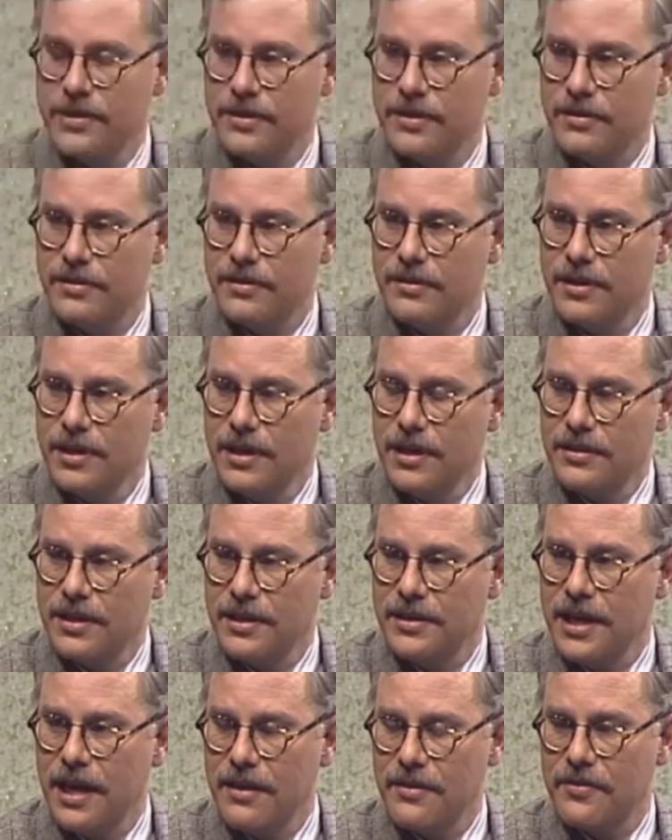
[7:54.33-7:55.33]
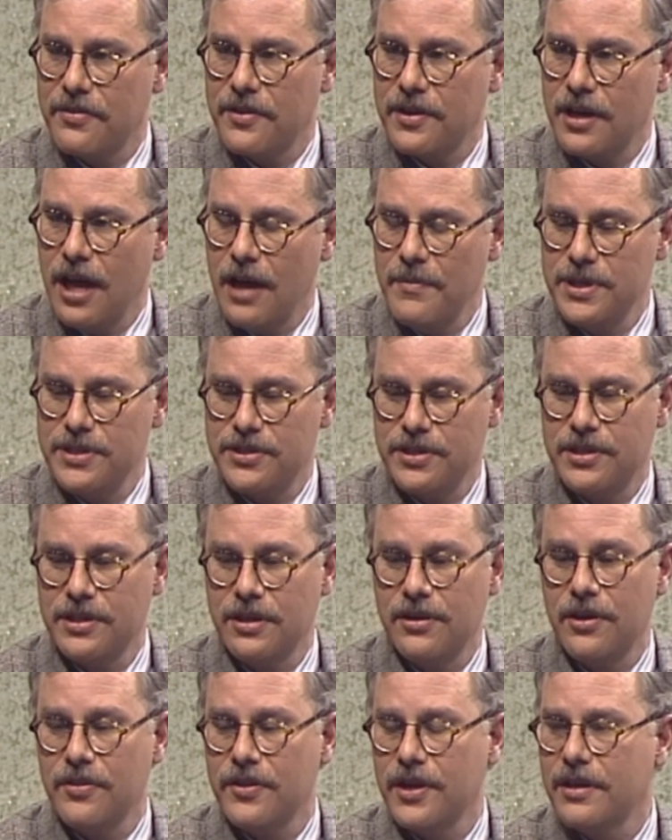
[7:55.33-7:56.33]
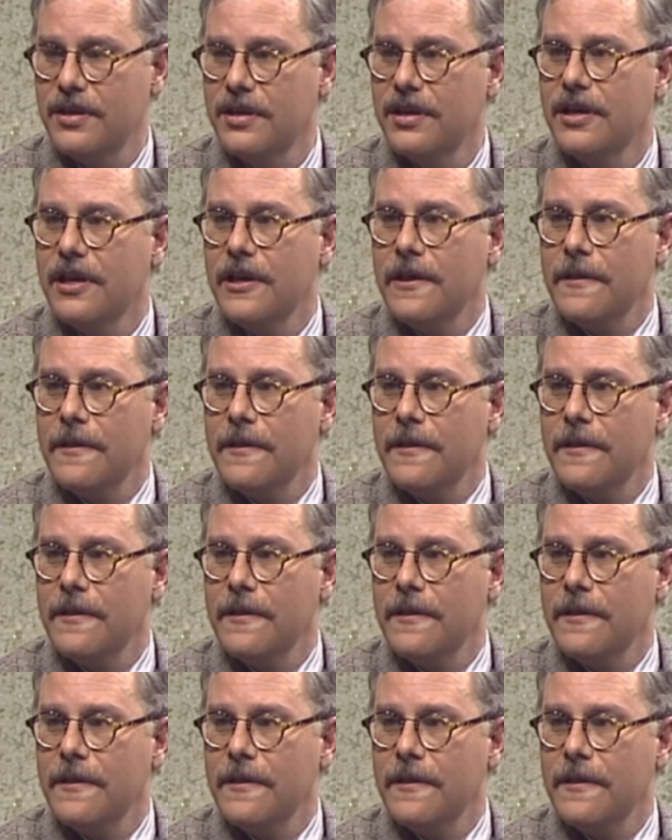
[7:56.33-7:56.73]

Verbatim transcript: fear. Right. That now that the commies they don't have commies